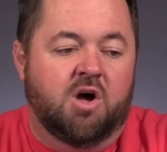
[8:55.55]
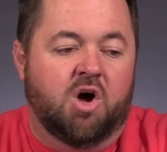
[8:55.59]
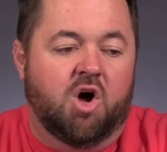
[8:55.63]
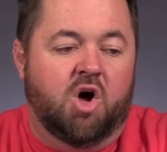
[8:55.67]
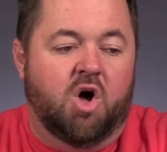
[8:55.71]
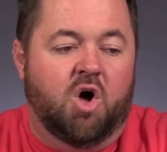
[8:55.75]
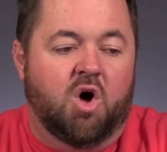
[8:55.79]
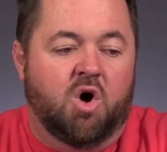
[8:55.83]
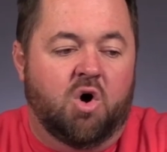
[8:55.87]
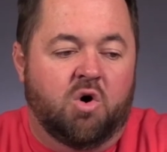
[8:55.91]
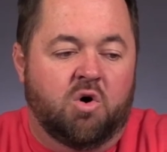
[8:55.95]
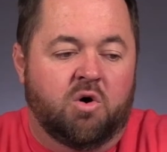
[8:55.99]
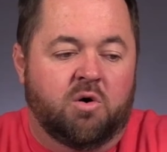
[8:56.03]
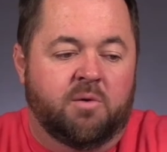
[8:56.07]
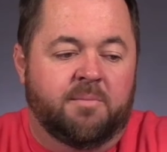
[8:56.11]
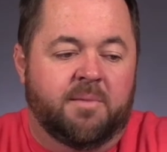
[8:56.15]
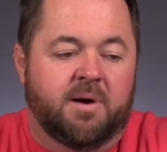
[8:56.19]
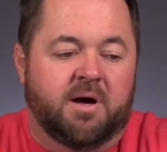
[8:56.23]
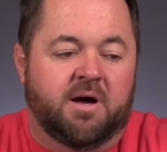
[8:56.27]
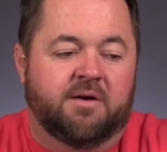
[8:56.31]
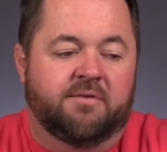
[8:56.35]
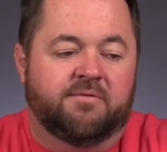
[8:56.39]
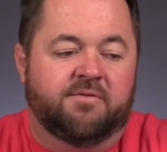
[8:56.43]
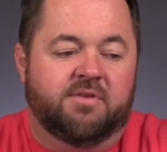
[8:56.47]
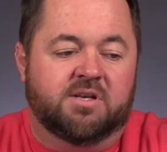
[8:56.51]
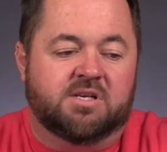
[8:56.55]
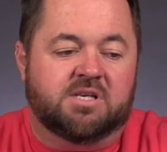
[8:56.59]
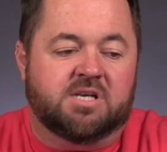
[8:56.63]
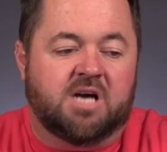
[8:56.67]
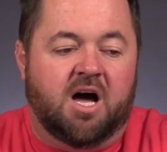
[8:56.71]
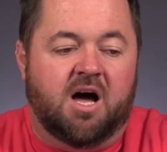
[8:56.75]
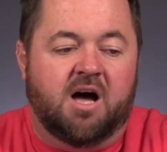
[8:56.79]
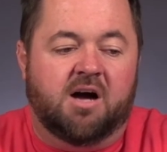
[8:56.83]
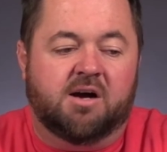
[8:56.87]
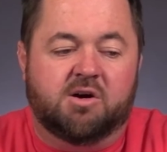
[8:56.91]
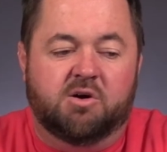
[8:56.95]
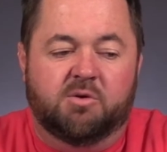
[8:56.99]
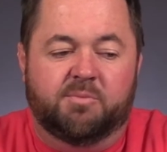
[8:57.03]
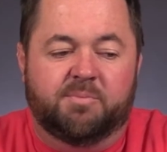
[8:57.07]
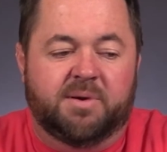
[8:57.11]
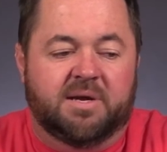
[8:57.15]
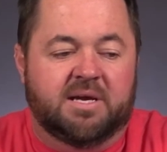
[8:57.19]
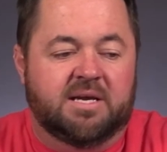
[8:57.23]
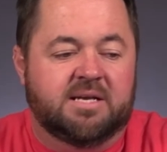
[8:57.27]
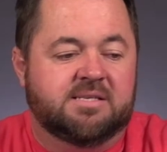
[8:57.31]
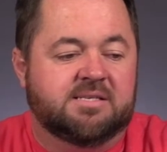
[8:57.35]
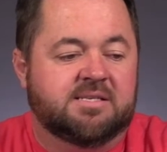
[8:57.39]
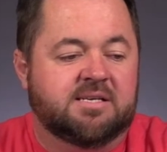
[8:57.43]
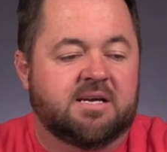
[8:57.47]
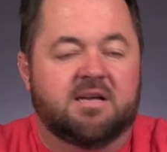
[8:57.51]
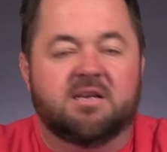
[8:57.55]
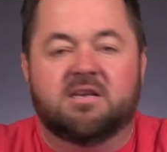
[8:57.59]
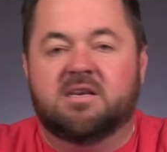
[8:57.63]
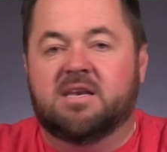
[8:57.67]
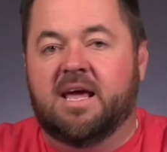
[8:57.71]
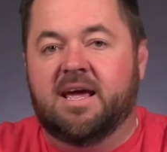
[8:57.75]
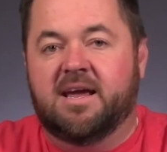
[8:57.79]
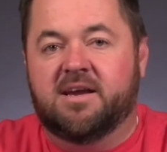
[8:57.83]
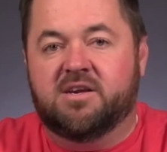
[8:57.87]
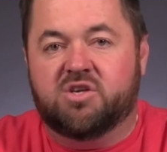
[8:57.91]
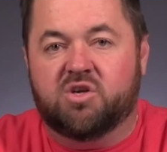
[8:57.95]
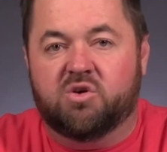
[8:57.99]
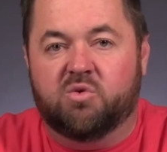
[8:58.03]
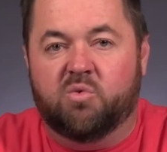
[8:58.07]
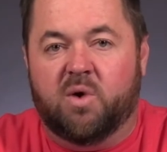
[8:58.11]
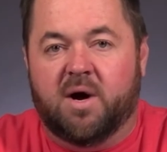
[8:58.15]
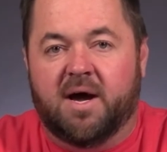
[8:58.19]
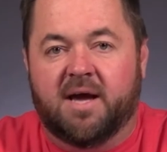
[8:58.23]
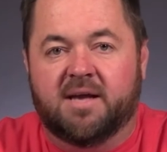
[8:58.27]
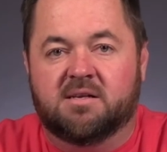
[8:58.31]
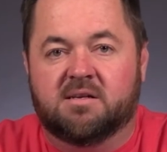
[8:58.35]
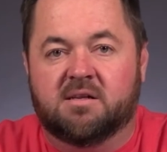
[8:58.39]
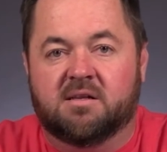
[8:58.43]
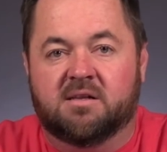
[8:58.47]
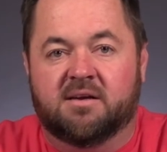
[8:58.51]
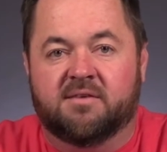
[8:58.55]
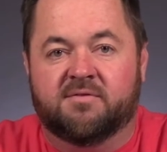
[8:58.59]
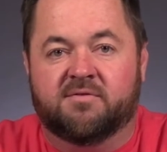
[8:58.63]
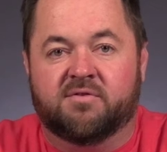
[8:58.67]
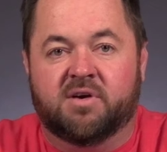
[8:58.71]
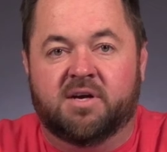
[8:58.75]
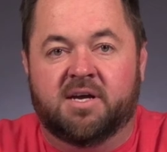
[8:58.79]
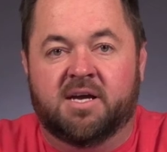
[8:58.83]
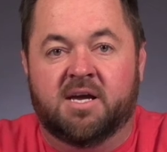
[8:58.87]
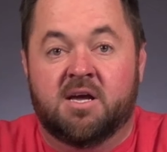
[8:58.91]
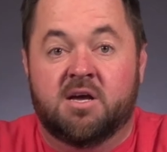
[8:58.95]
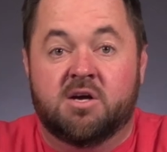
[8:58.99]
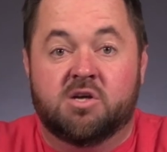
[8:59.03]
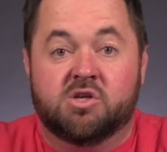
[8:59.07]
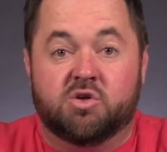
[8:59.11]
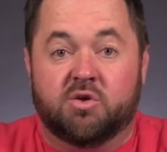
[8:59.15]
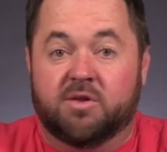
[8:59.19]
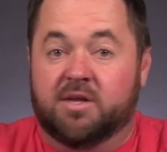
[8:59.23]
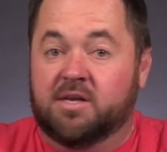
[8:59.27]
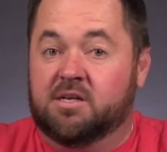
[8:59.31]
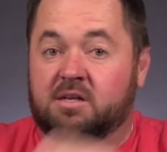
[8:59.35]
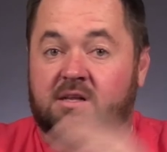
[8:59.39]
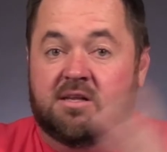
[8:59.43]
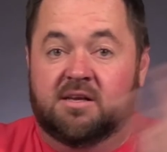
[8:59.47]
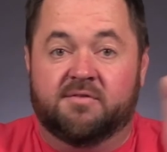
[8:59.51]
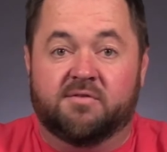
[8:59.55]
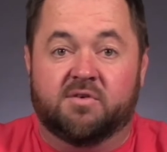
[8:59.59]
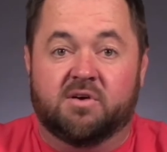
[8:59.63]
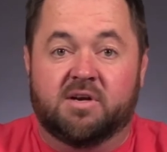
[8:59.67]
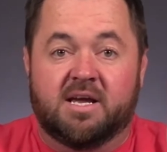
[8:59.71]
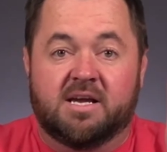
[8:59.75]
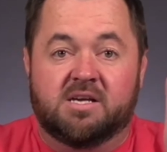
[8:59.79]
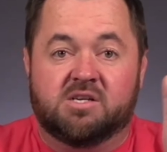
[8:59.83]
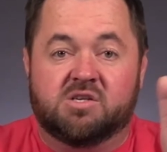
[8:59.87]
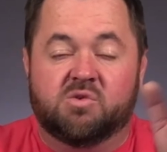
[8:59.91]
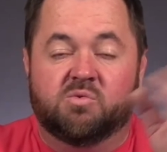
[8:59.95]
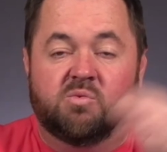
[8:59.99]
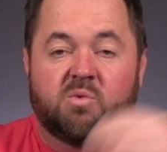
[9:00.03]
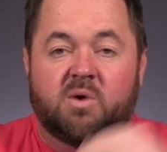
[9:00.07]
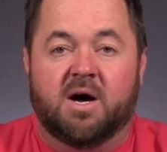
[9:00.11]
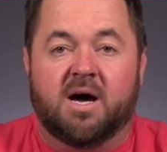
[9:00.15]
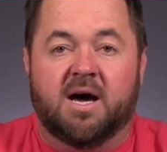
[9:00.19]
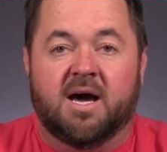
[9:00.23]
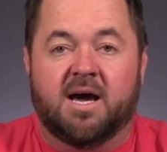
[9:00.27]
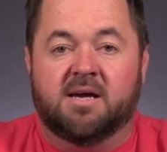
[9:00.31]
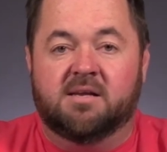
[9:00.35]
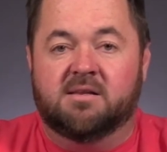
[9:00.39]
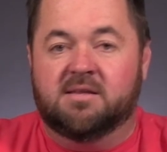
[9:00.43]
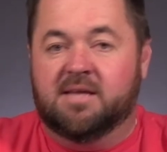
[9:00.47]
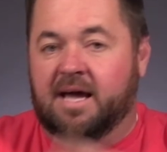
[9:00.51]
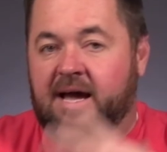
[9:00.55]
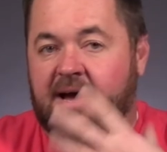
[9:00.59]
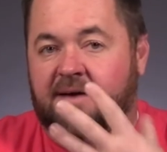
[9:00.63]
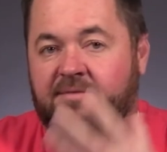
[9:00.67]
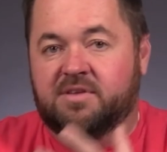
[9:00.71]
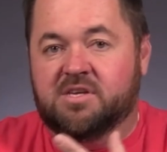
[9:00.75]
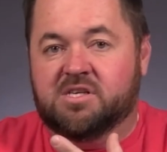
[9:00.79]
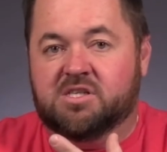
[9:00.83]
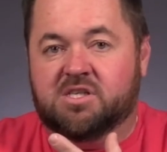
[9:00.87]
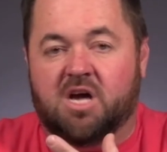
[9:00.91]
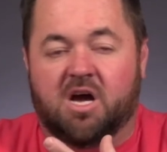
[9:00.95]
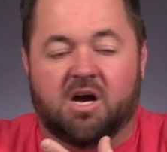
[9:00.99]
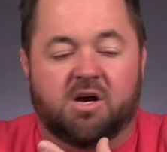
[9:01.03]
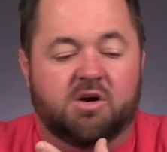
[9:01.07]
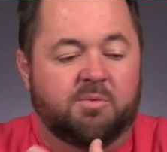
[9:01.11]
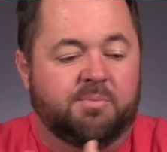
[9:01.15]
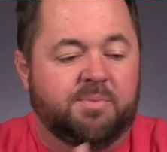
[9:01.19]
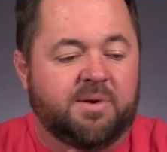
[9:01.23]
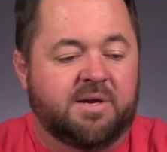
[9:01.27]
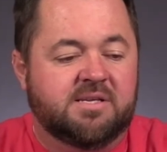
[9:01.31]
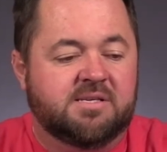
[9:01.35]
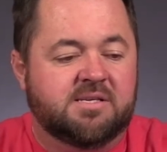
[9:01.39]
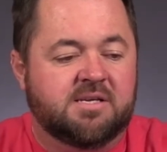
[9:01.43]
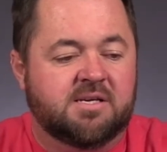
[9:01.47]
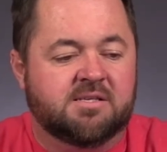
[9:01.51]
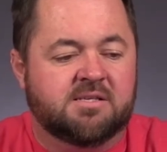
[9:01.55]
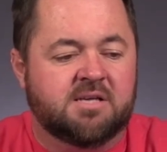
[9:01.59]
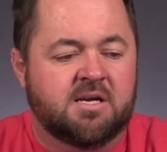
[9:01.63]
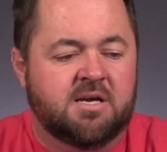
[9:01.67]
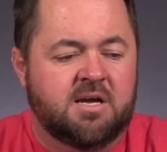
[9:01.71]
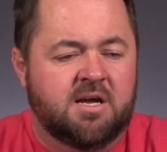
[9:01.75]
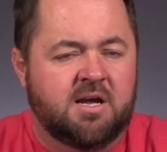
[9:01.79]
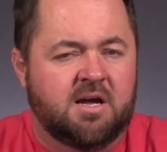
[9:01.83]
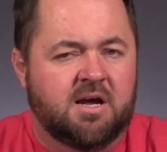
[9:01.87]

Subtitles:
Home of the taco pizza, nationwide delivery. So they deliver nationwide. They have these taco pizzas.